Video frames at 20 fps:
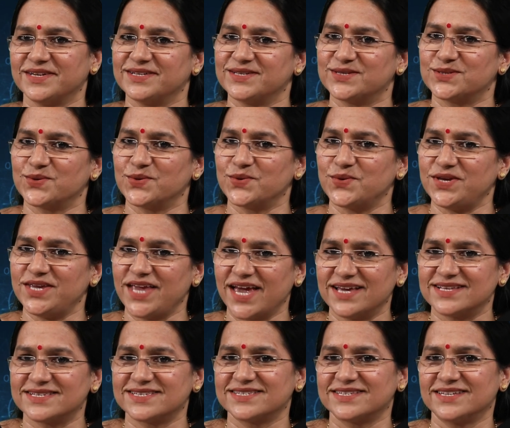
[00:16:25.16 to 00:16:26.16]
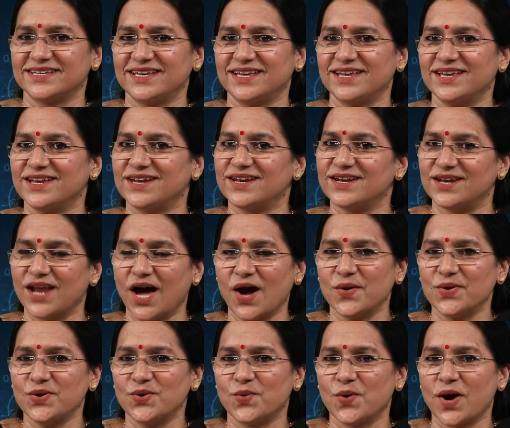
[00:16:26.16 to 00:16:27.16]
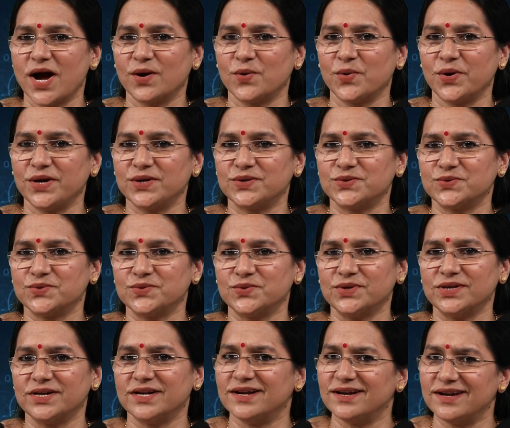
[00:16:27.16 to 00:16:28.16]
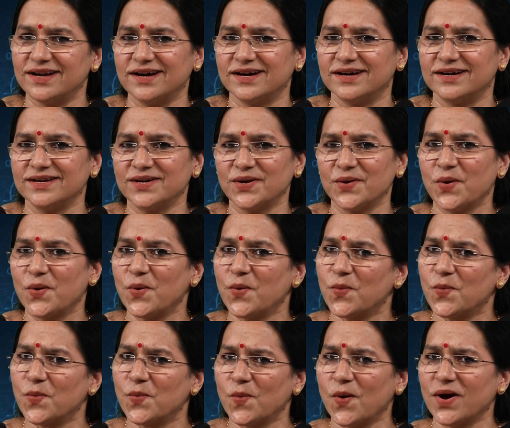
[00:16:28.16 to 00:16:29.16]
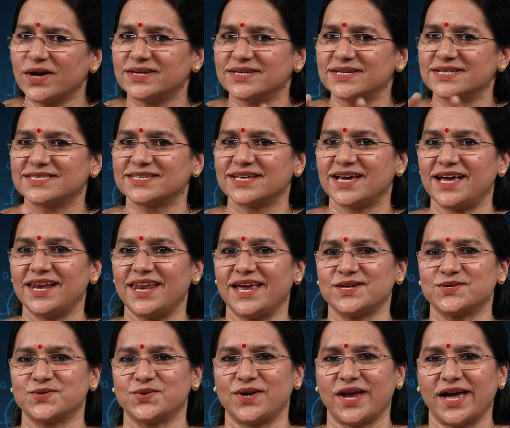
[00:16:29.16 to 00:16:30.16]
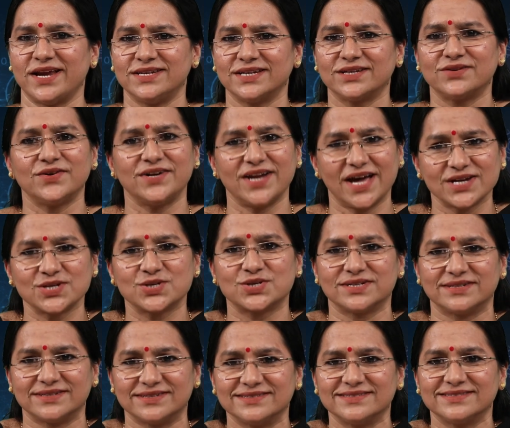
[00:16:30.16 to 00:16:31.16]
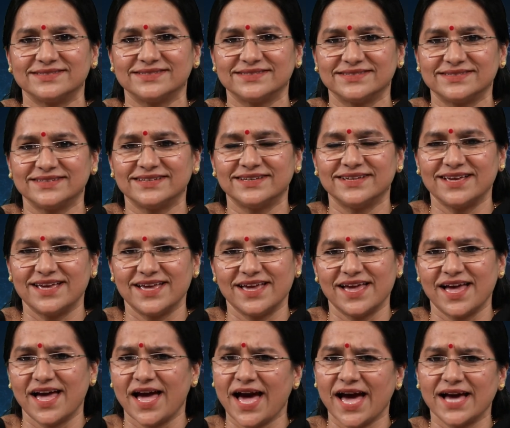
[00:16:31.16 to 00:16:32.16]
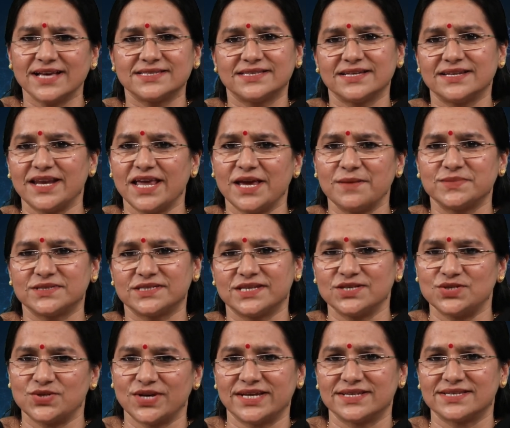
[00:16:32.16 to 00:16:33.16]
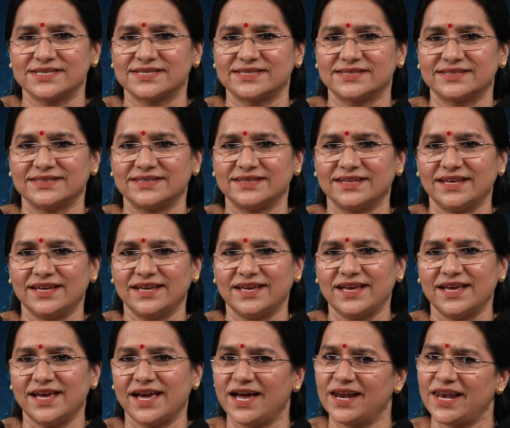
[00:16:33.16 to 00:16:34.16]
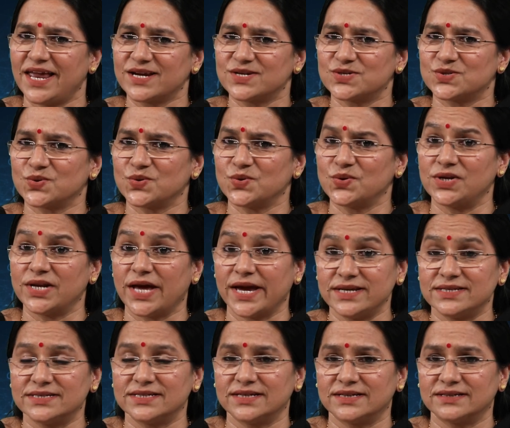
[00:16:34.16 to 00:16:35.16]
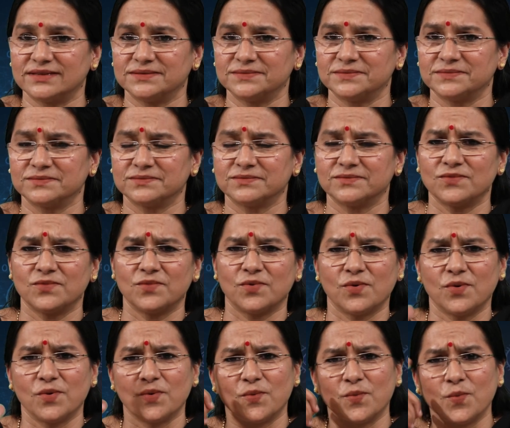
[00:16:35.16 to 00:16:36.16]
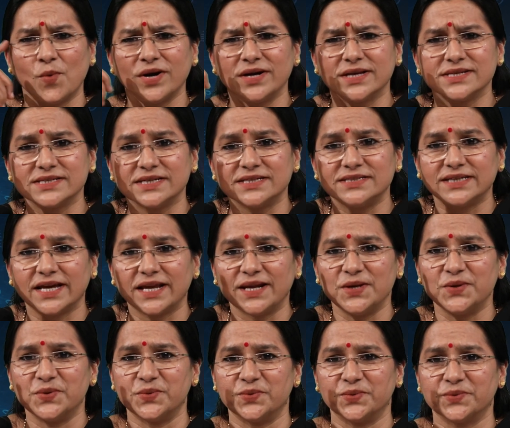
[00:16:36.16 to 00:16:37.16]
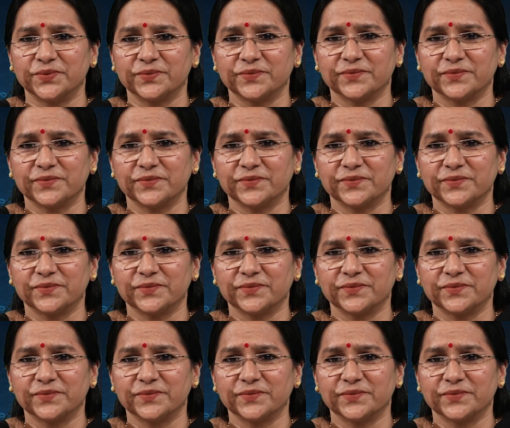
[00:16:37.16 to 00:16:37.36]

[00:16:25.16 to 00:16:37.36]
So, yes, now you are going to learn what is electrolytic reduction. As the name suggests, electrolytic. What does it tell you?